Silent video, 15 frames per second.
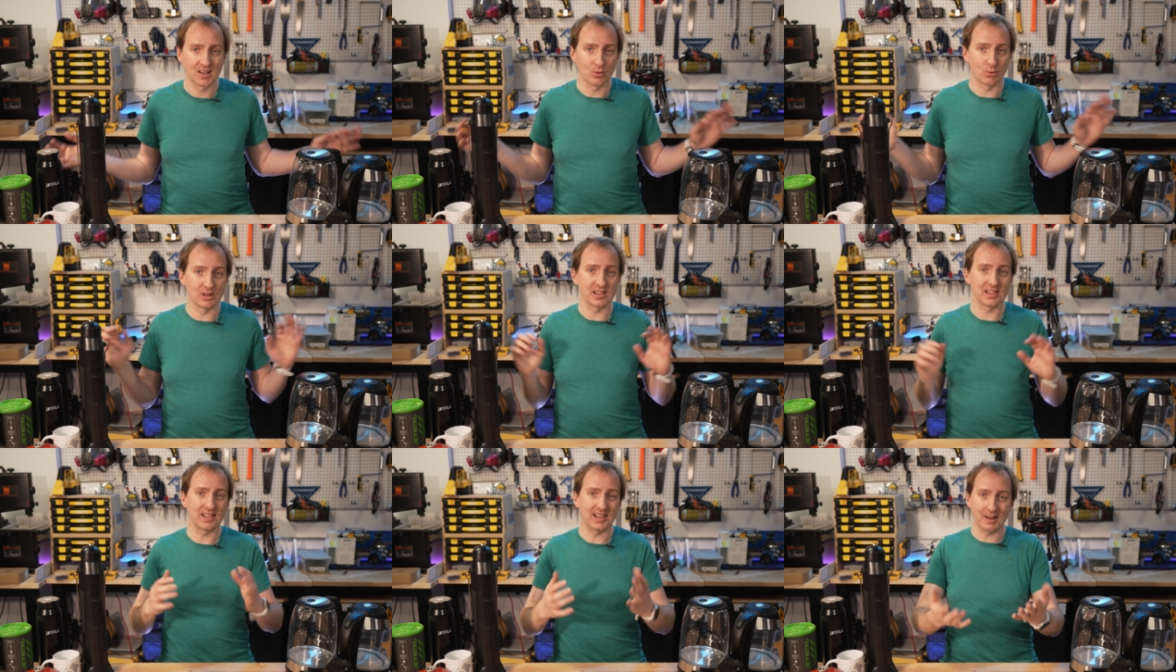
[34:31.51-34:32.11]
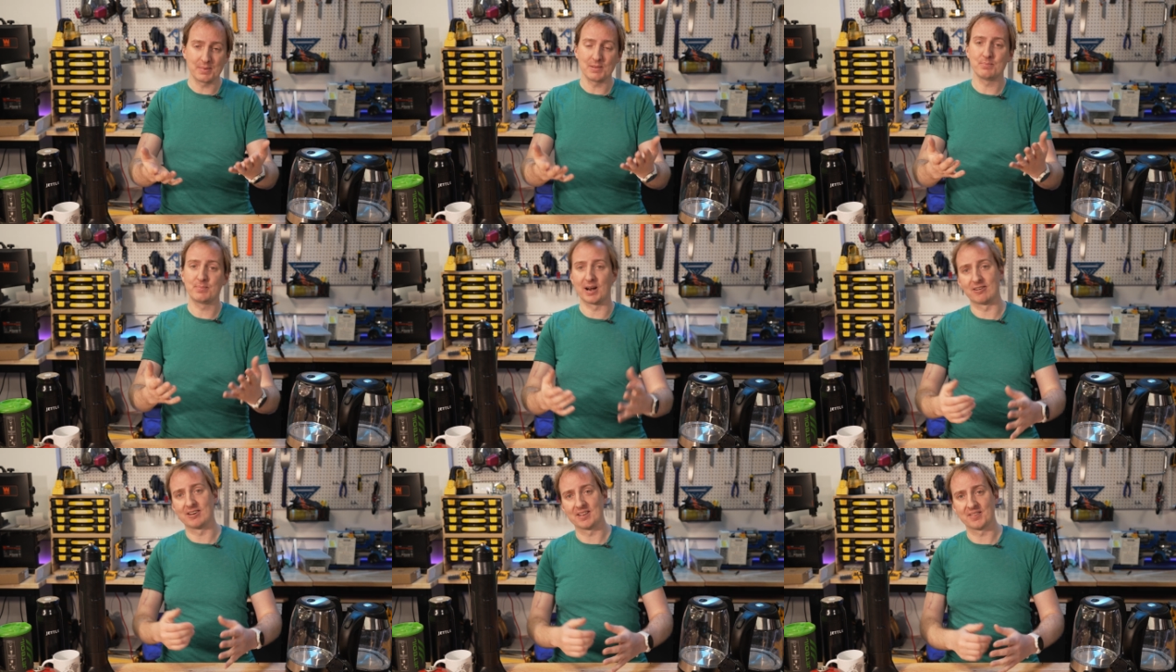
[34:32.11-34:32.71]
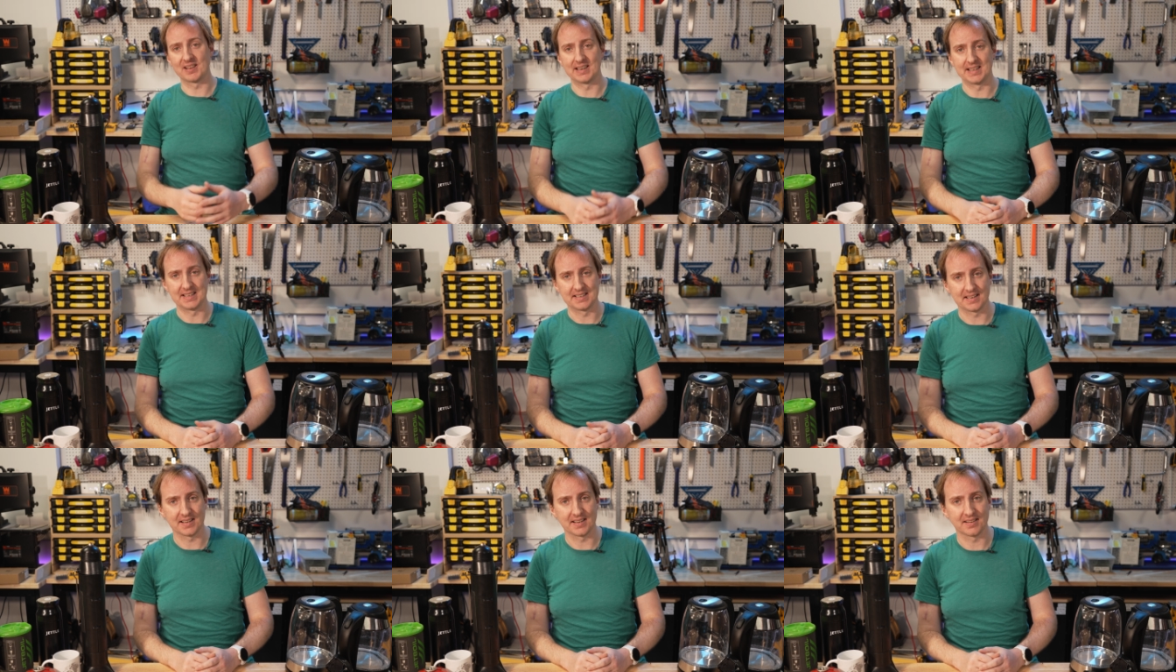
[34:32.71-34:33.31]
Well, I've been burying the
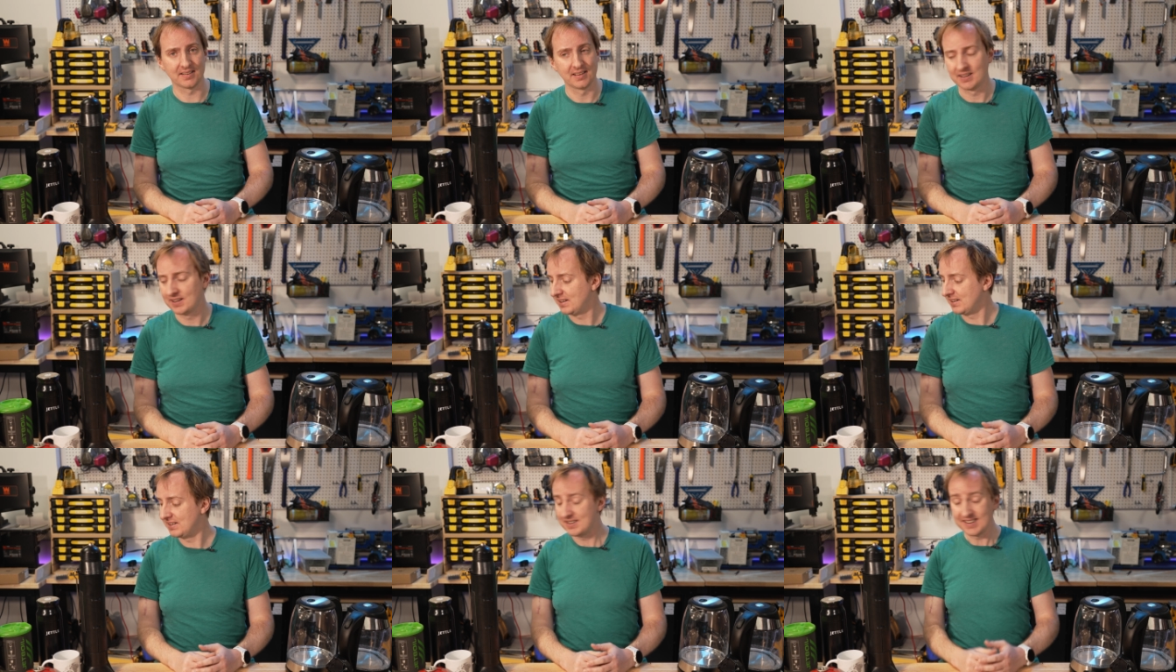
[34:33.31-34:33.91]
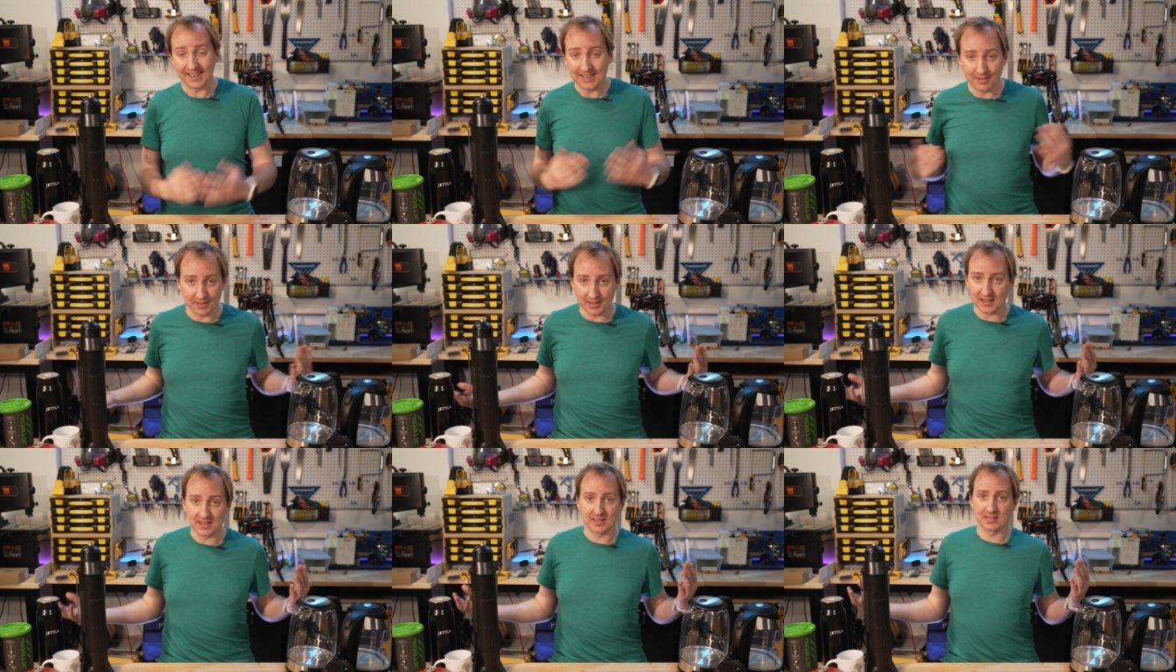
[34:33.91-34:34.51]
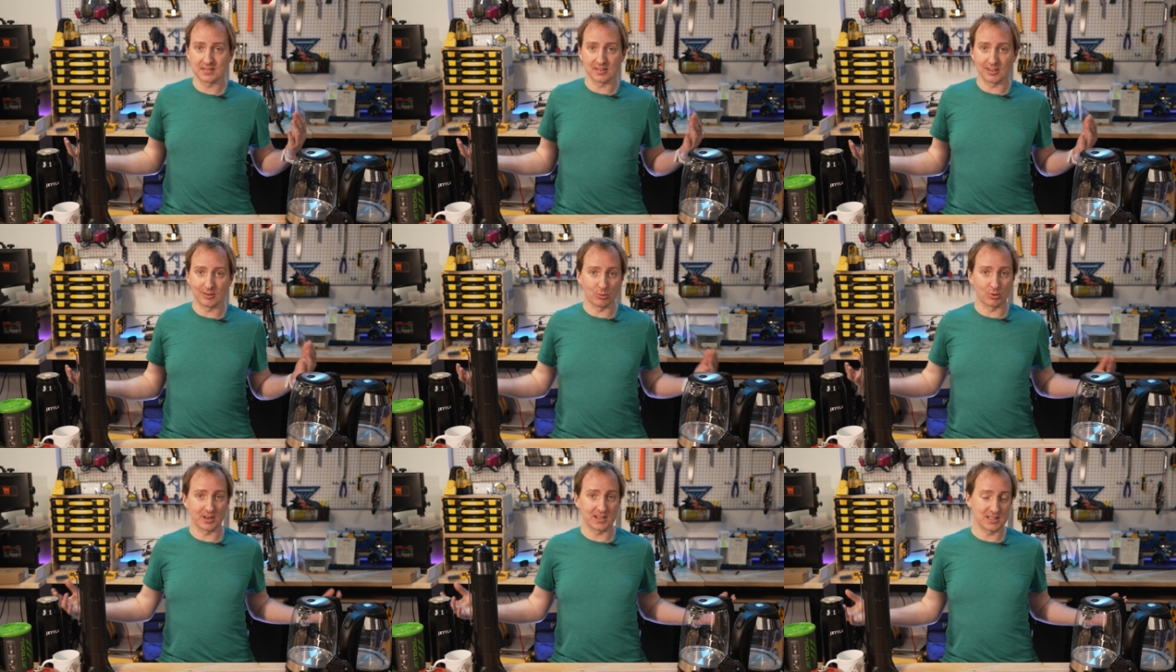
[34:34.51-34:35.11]
lead here. None of these are
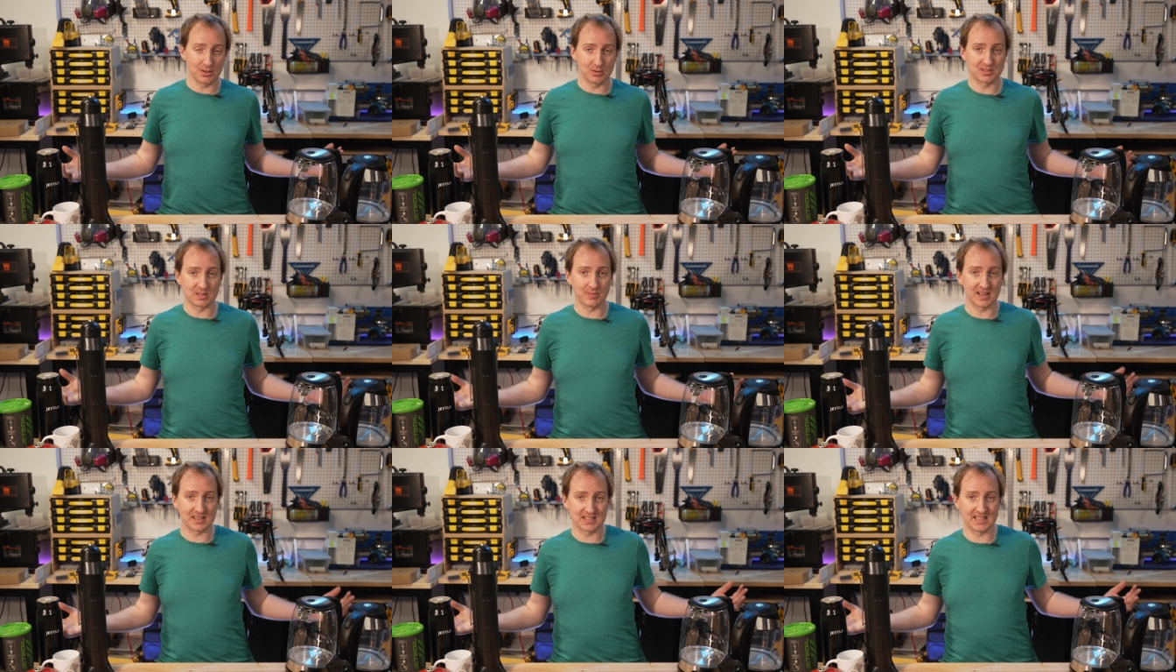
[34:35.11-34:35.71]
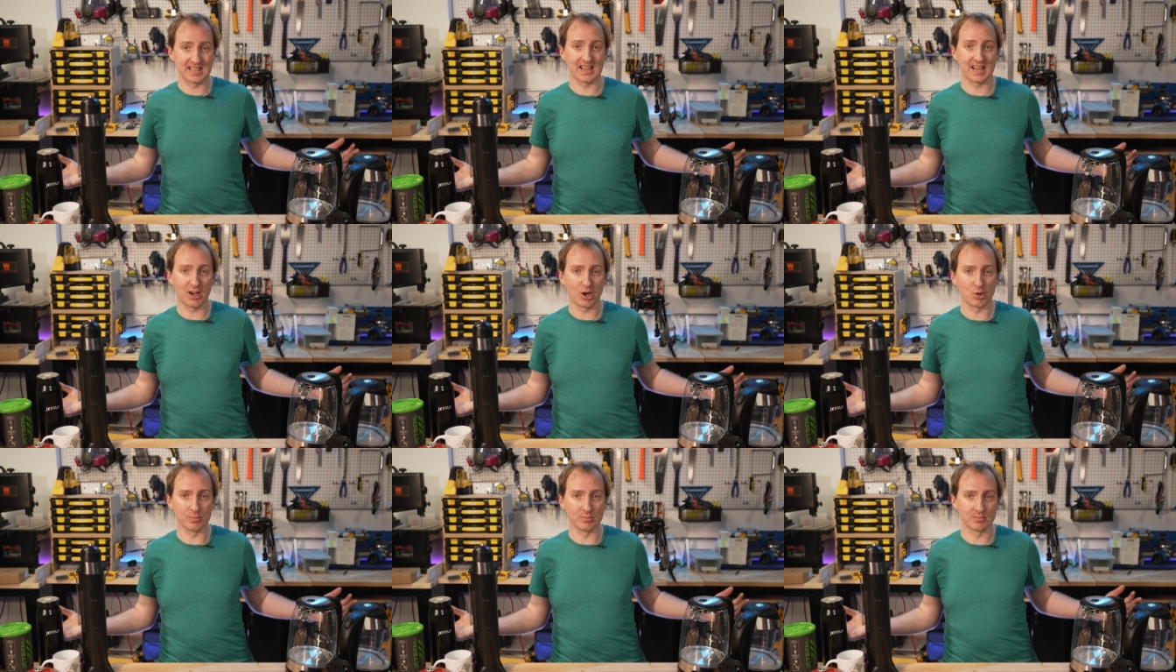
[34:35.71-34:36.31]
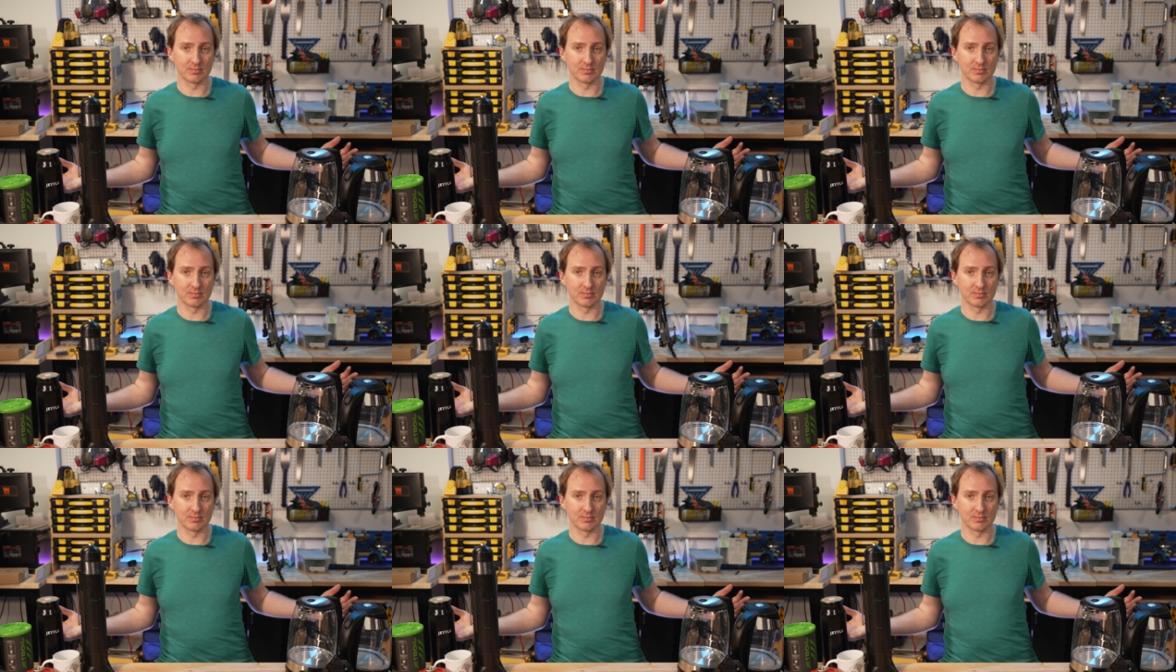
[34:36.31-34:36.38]
what I use to make tea at home.